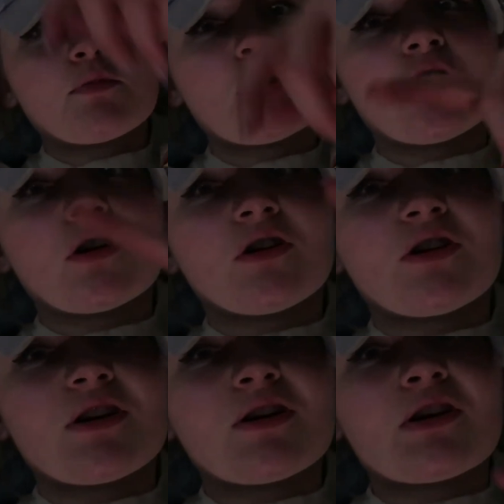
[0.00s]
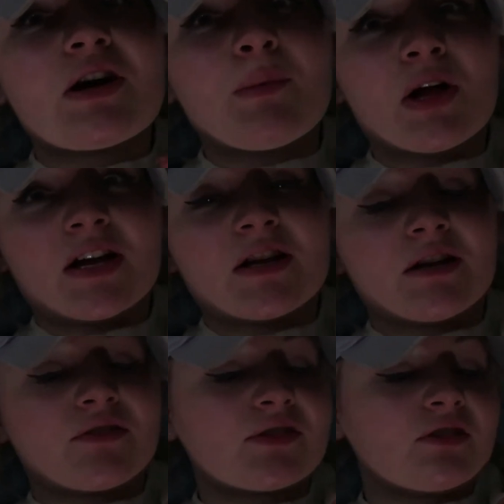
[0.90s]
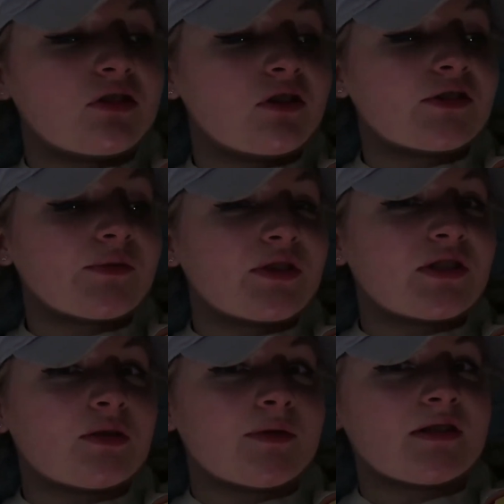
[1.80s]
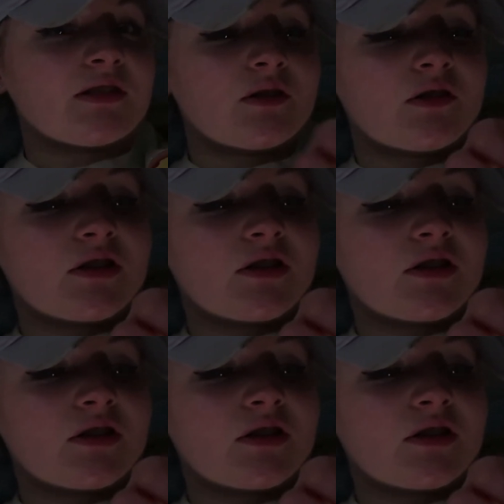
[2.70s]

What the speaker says: But I'm lying, I've still got something to do on my to-do